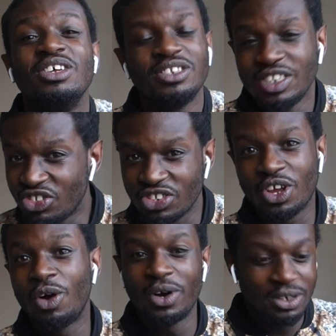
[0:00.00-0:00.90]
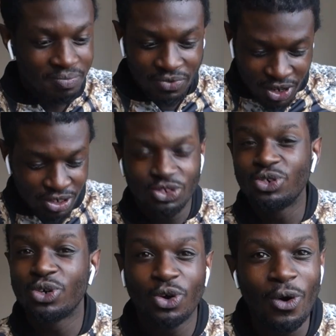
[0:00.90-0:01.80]
So you just go onto
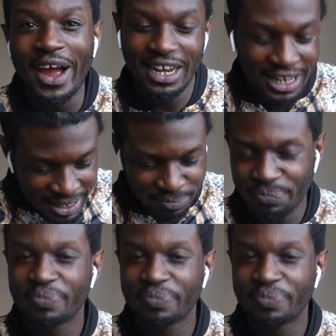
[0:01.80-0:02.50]
Google quietly,